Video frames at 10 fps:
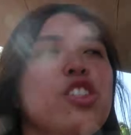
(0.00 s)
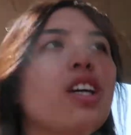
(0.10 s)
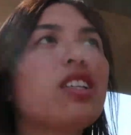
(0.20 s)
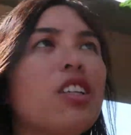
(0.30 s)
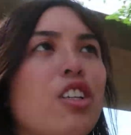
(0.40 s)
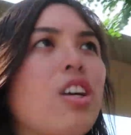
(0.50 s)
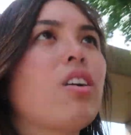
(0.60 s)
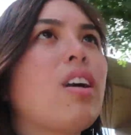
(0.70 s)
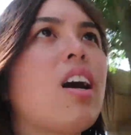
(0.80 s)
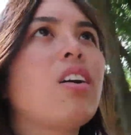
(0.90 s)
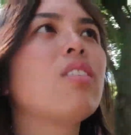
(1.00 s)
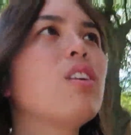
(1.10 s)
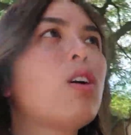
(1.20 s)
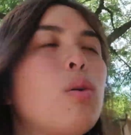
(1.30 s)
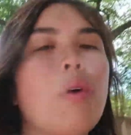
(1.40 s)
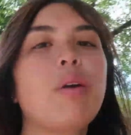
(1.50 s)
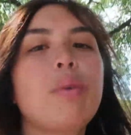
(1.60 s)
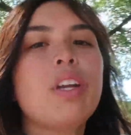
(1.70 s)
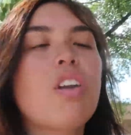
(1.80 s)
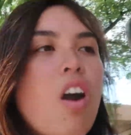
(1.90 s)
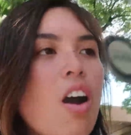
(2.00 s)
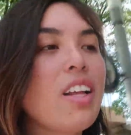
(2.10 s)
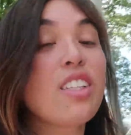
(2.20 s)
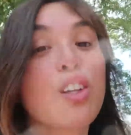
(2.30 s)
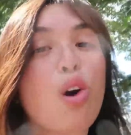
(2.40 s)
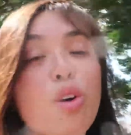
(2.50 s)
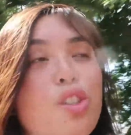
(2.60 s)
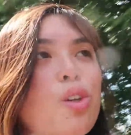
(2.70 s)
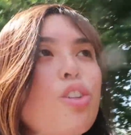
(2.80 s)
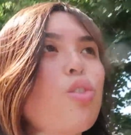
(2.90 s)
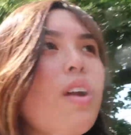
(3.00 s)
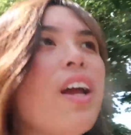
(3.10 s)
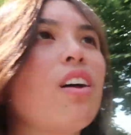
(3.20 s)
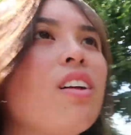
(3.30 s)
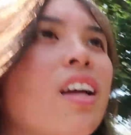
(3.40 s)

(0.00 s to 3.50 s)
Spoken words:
just to show y'all, what we are on is a cultural trail,